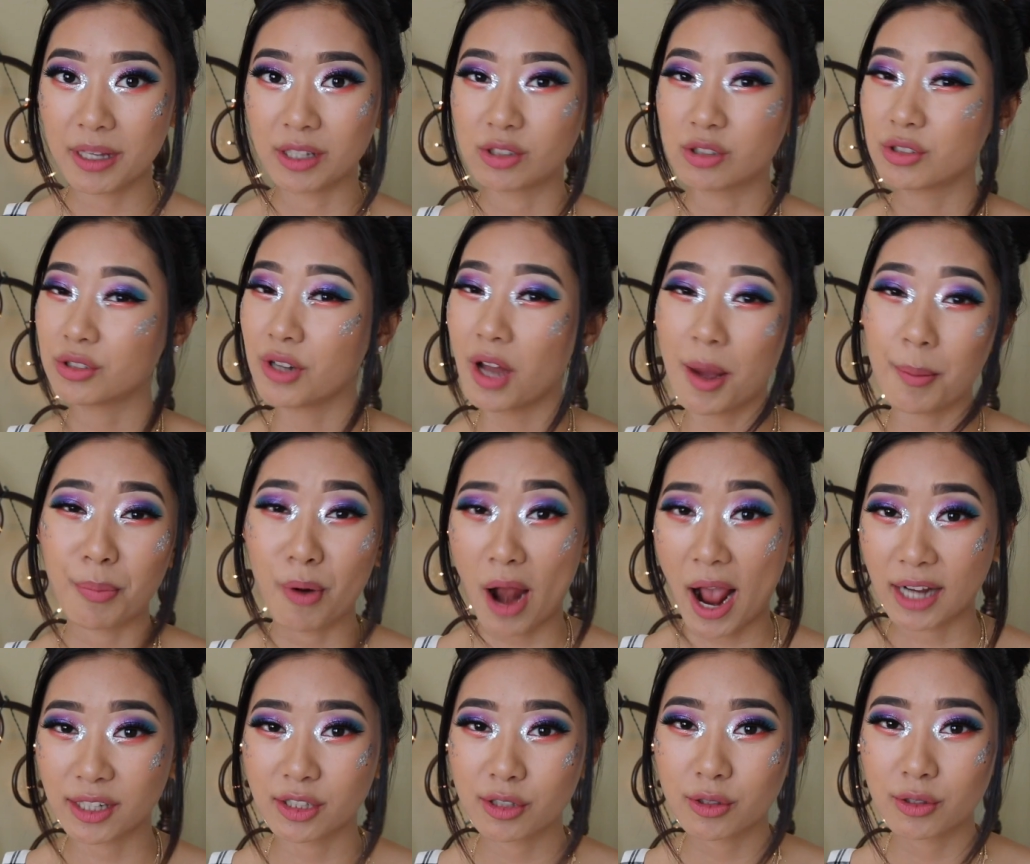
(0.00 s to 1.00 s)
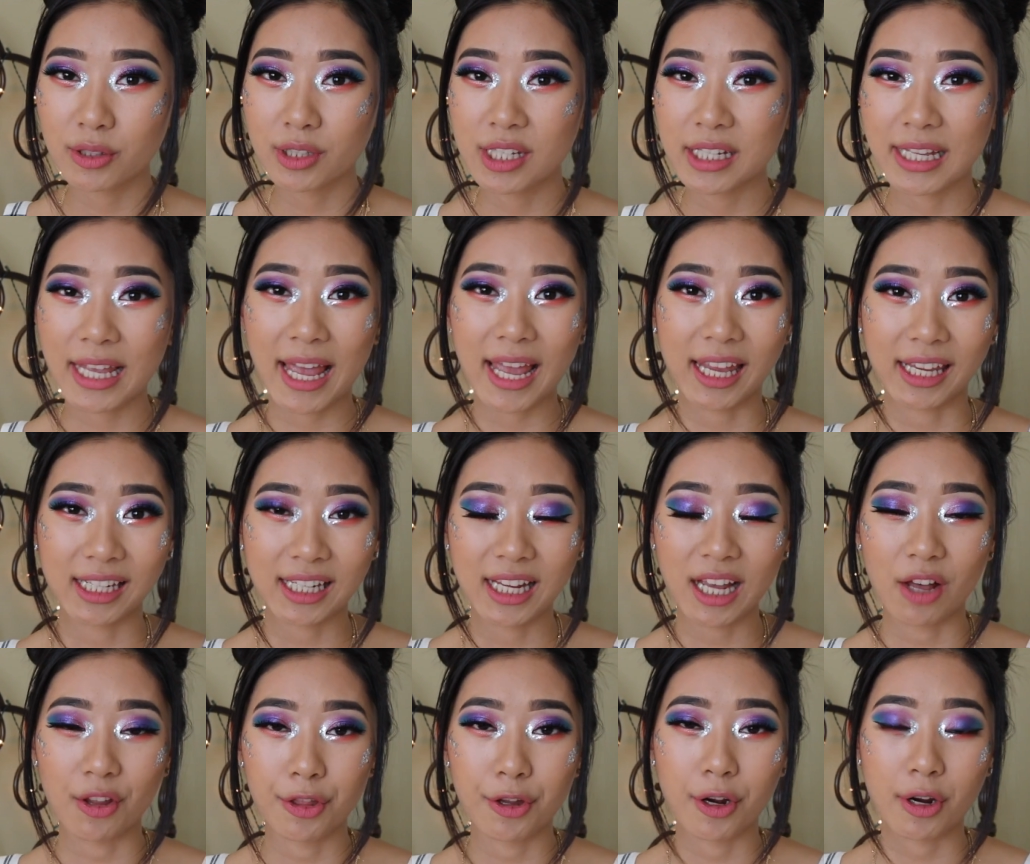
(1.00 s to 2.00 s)
it's just not practical to get any
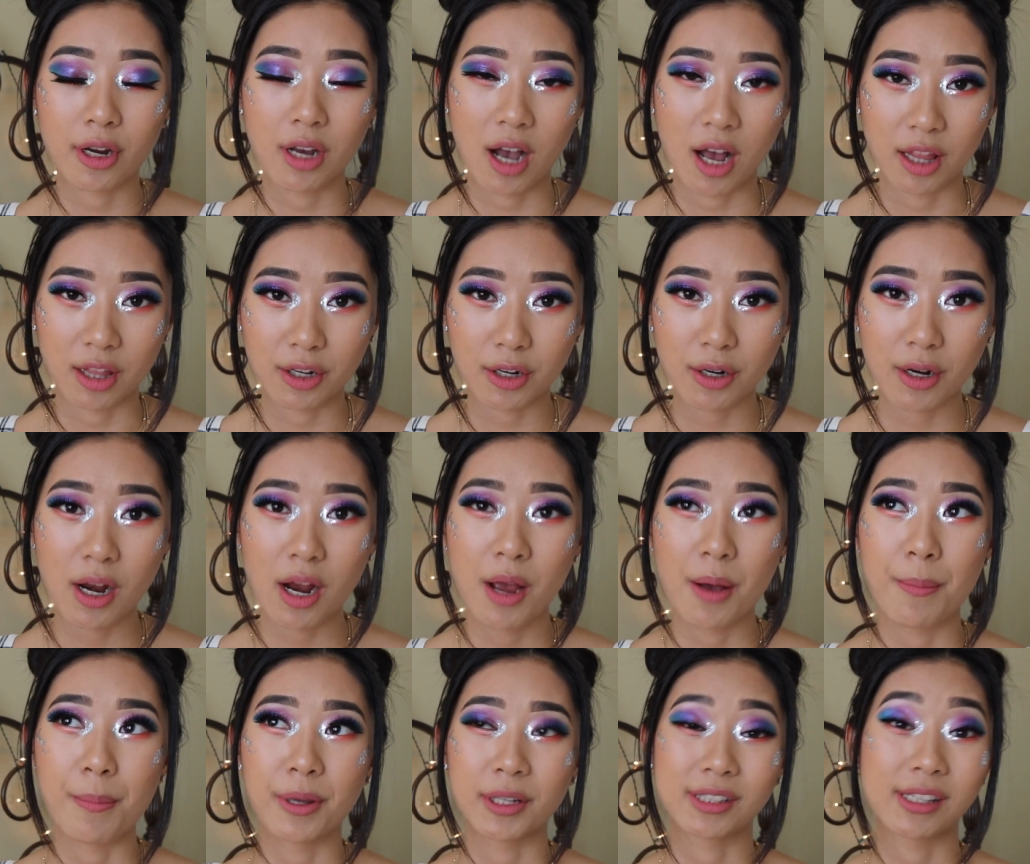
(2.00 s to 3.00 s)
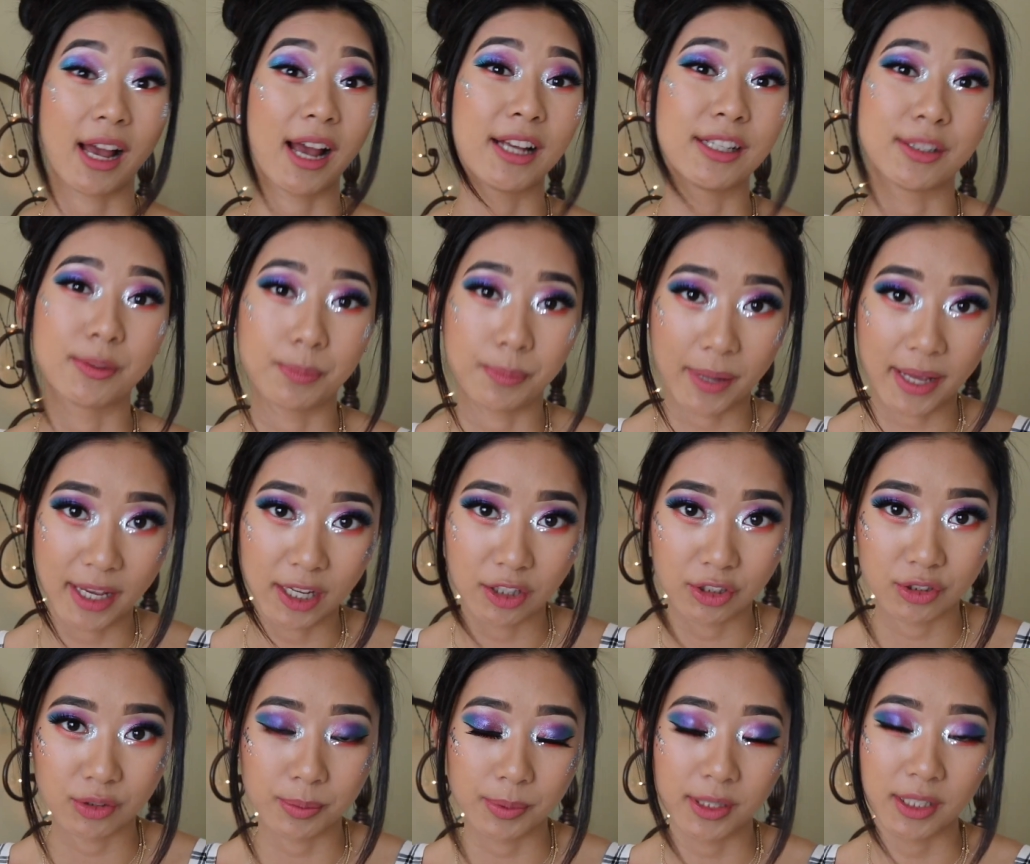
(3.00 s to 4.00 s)
other color besides
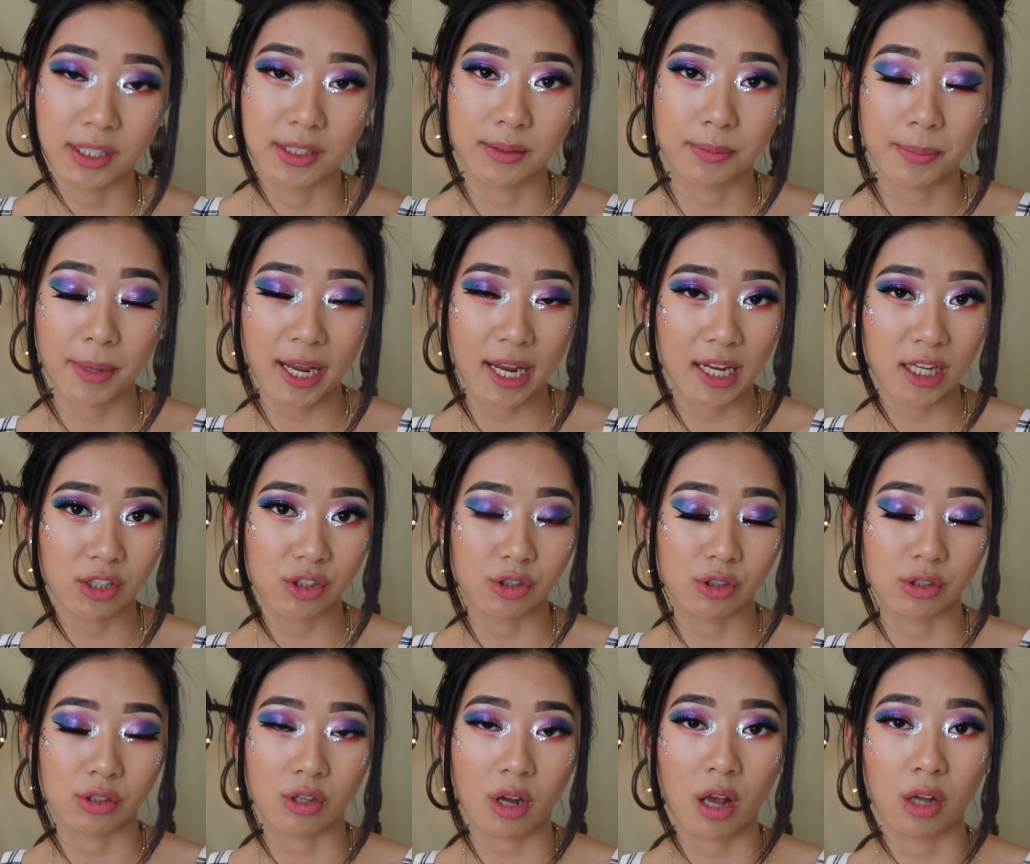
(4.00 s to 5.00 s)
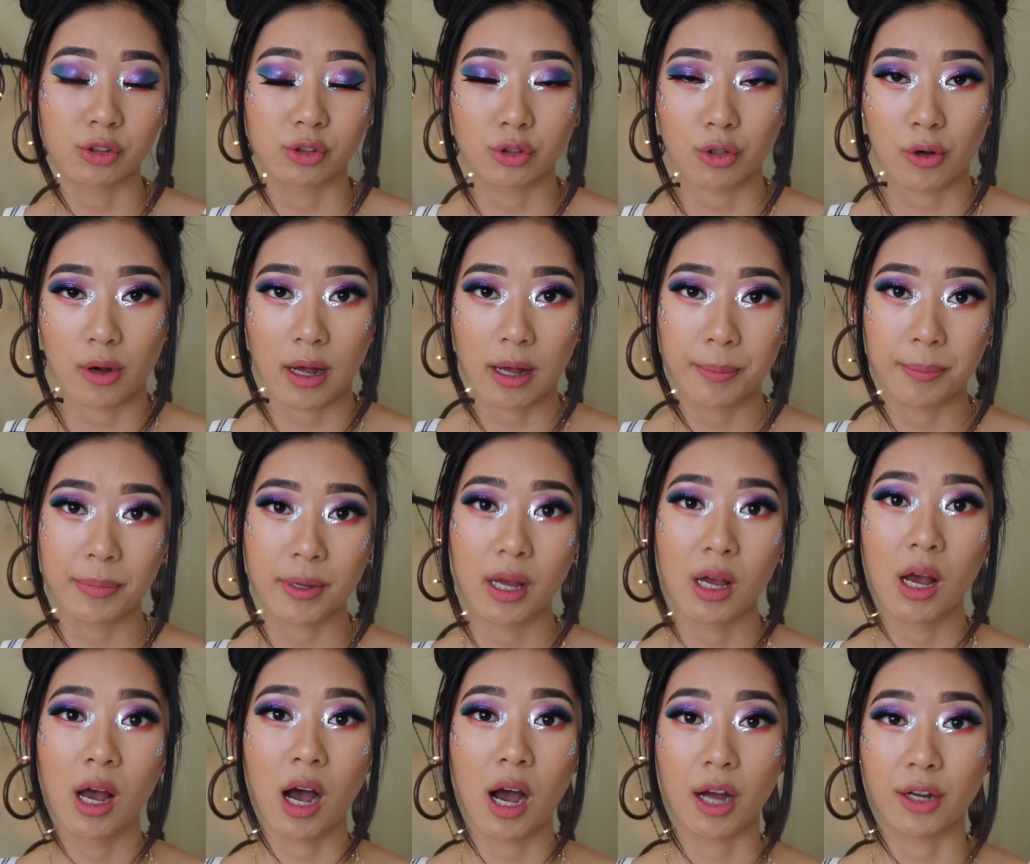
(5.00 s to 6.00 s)
beige, because beige does not show up
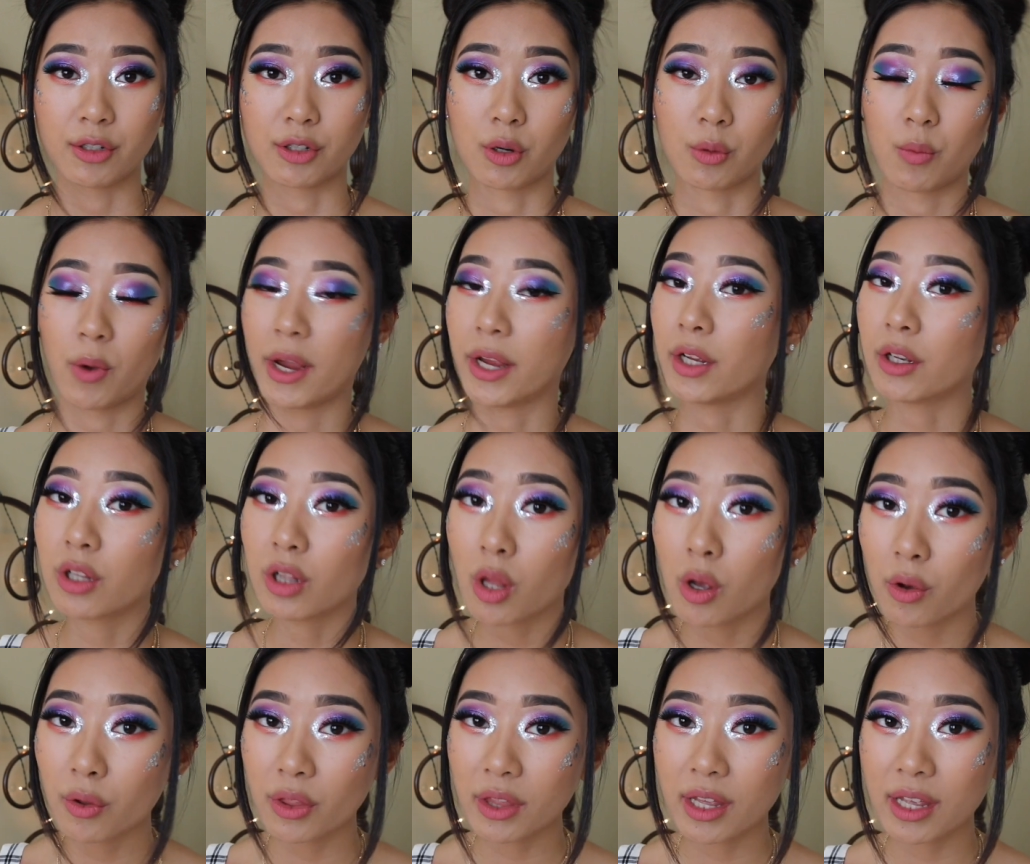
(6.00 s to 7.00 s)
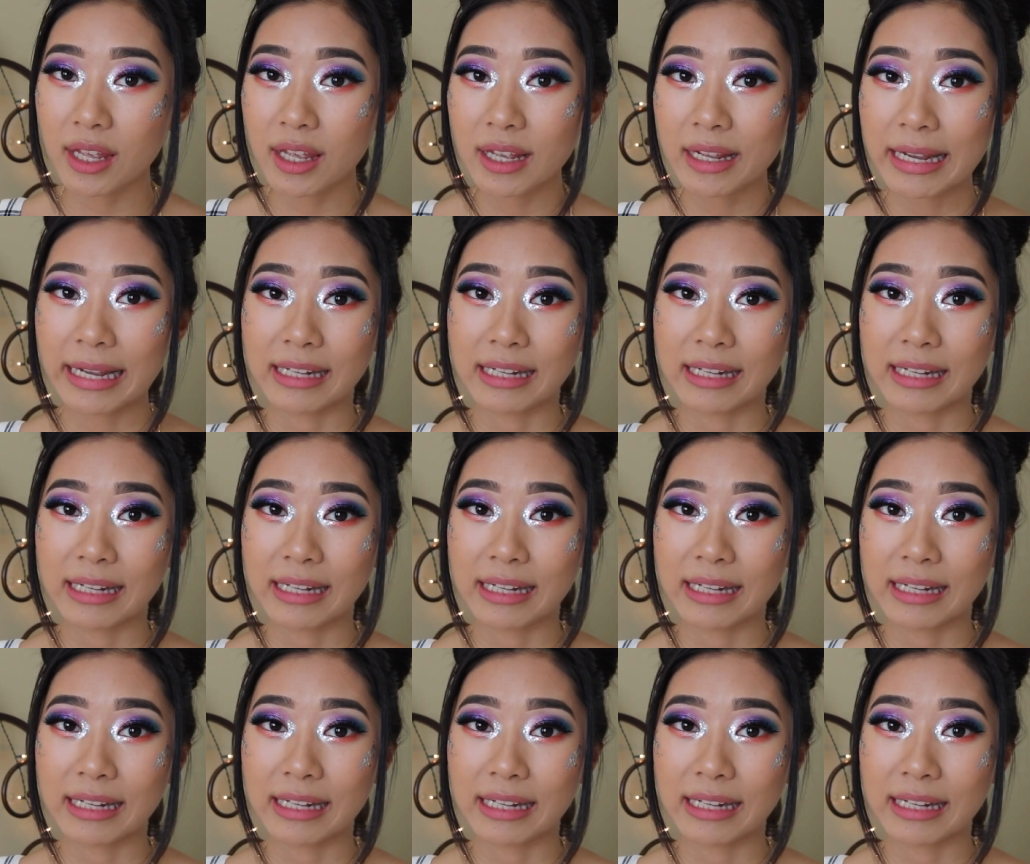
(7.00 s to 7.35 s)
under white clothing.